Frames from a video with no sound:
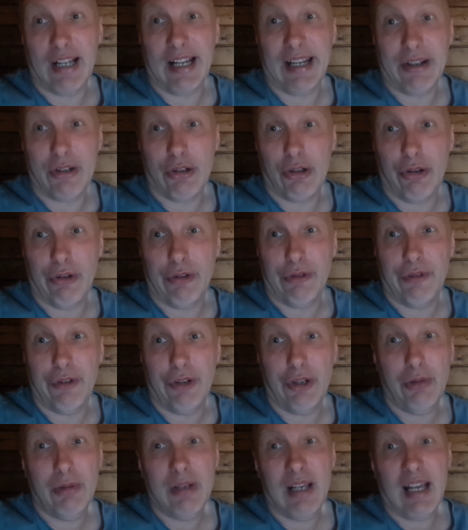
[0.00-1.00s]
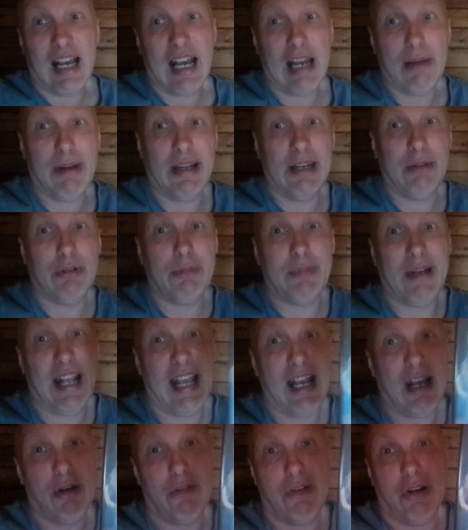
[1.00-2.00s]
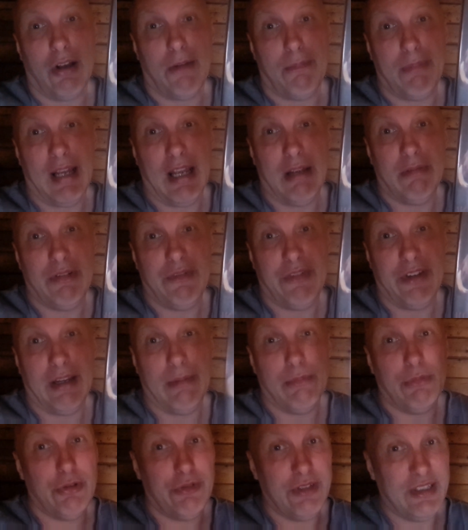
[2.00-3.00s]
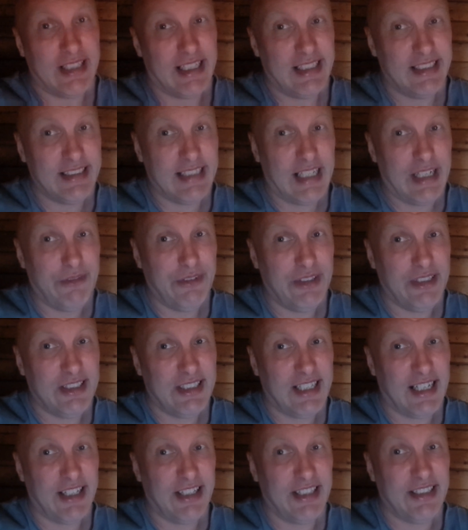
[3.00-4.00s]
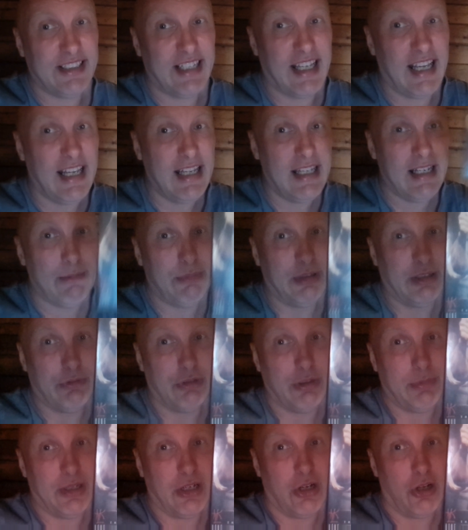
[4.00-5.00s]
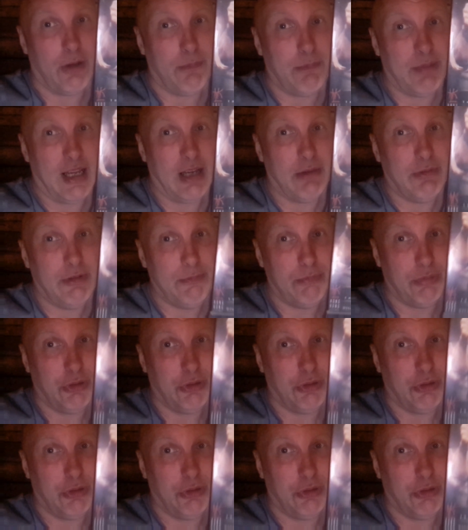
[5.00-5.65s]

like Kung Fu, I went, it would have been a hell of a lot better with him. Nothing against David Tarriter, but it would have been a lot better with